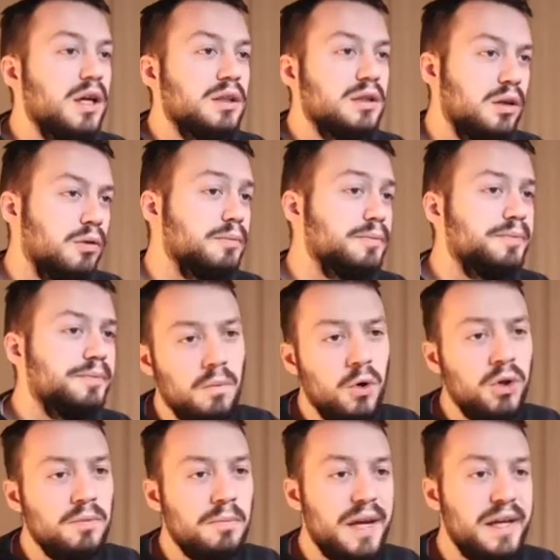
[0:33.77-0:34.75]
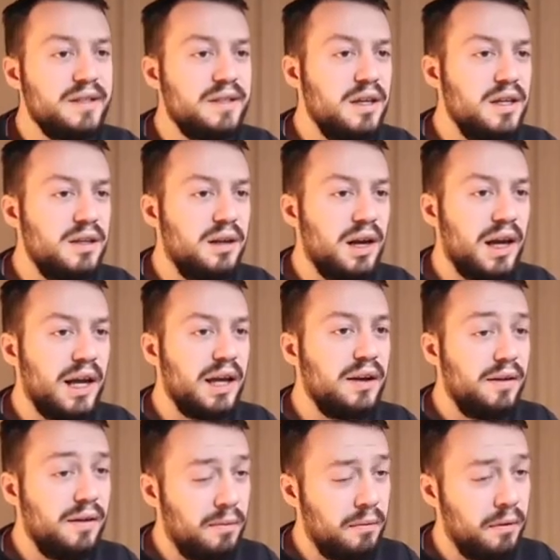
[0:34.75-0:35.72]
So what makes it
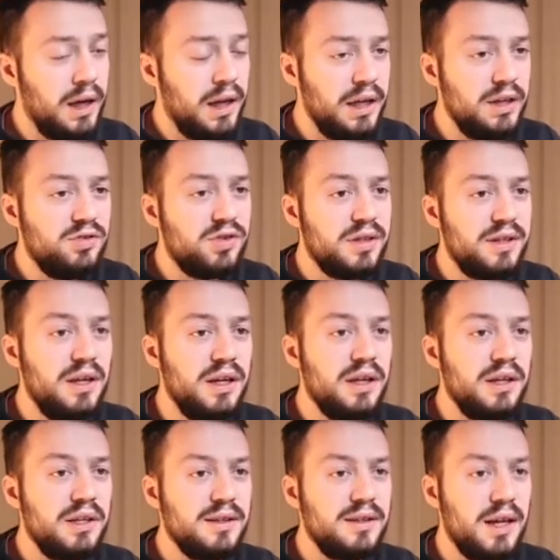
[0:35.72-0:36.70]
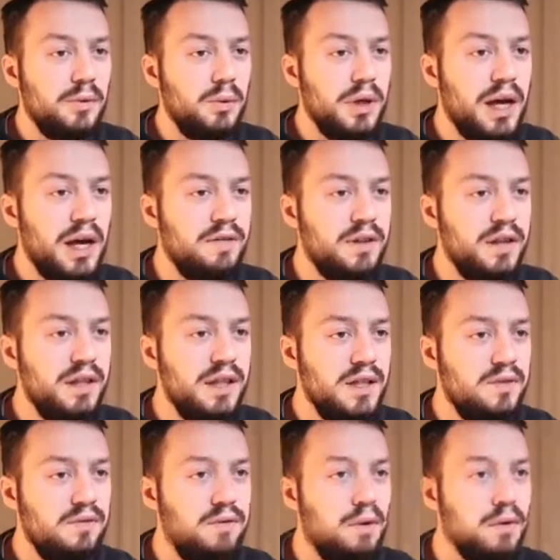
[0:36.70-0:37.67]
like really interesting is that we have
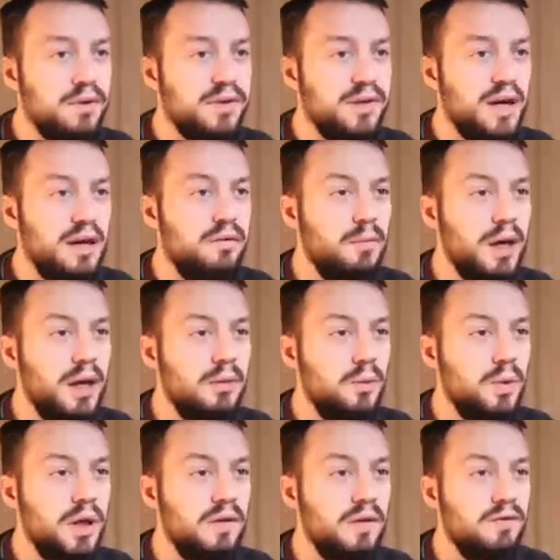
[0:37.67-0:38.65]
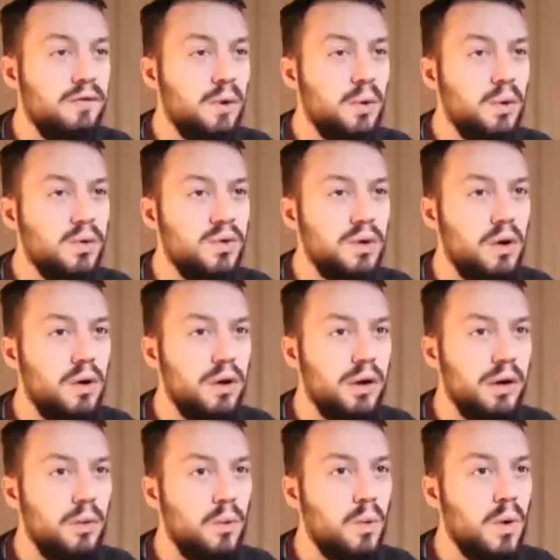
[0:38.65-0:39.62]
these four stuff, but we can focus
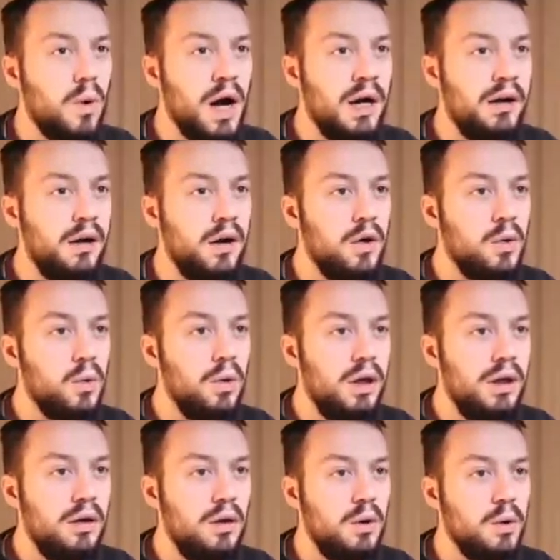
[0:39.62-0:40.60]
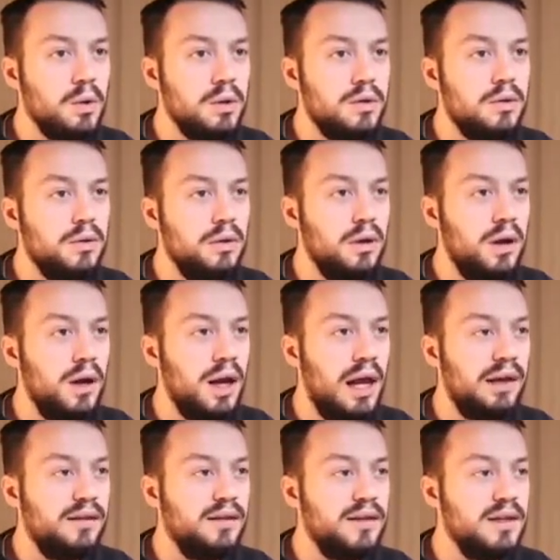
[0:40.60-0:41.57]
on one only also
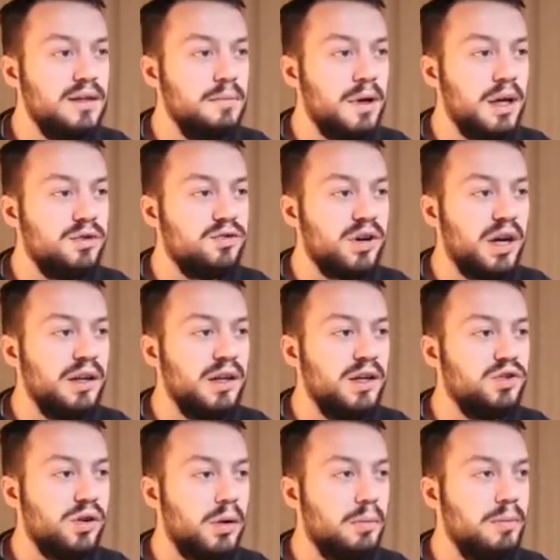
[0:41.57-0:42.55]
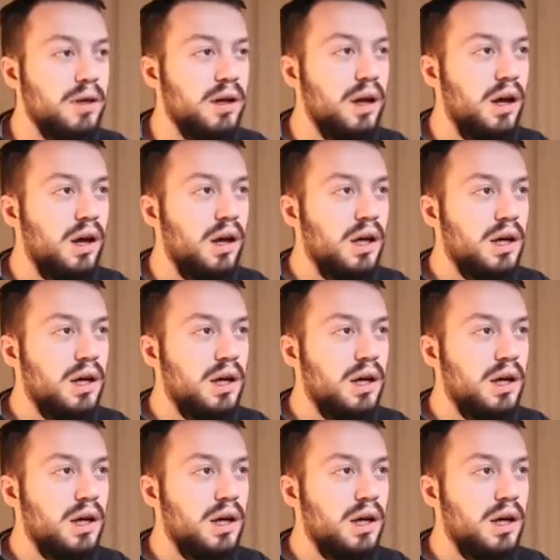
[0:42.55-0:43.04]
like this by dragging and dropping